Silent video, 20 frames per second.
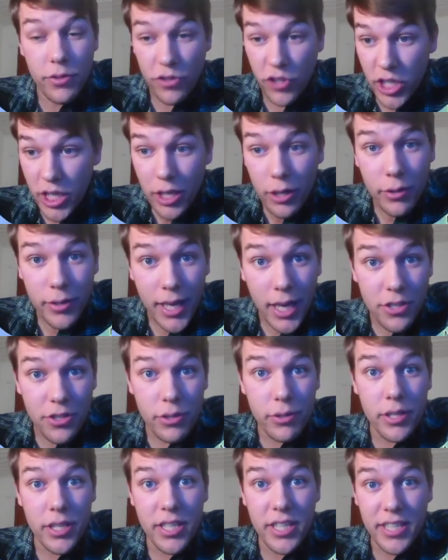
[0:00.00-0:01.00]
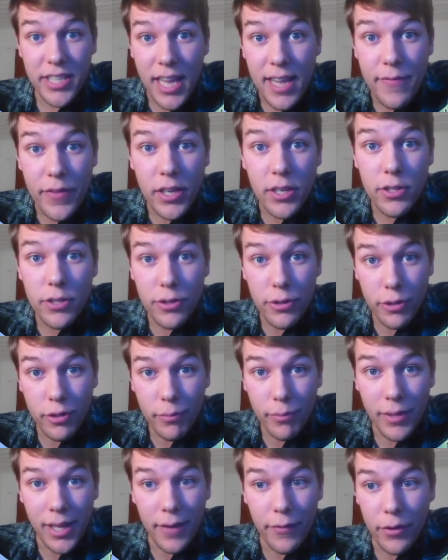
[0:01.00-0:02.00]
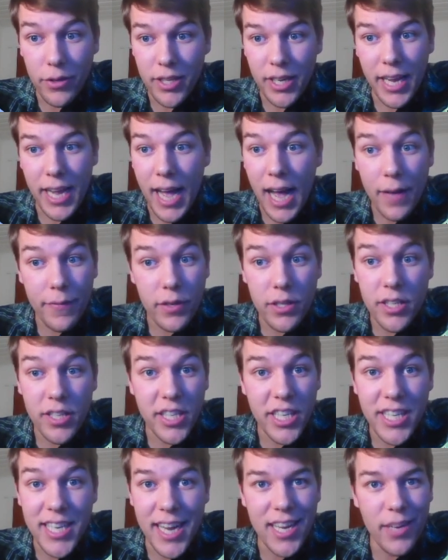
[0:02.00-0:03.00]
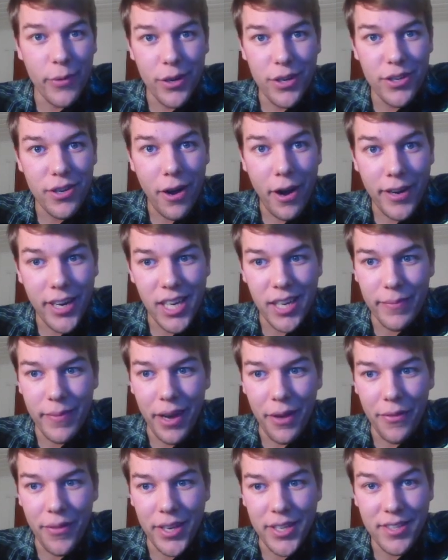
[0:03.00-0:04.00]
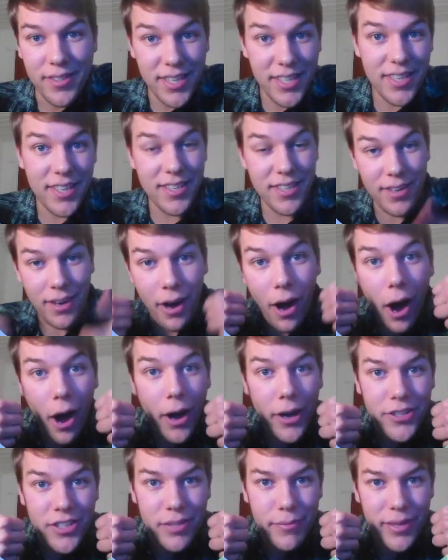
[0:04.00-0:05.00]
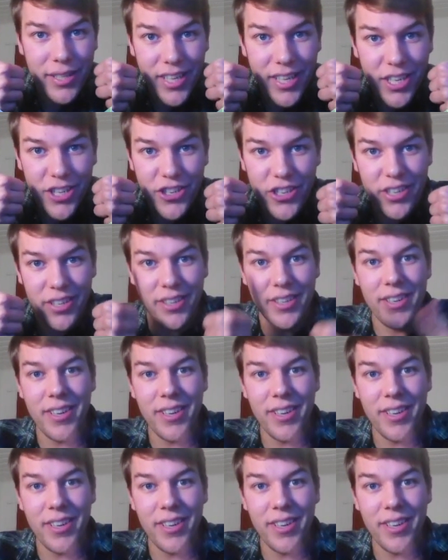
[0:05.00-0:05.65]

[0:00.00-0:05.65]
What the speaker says: Geoguessr is saving zoom levels, and I haven't seen anyone talking about this. This is an awesome addition.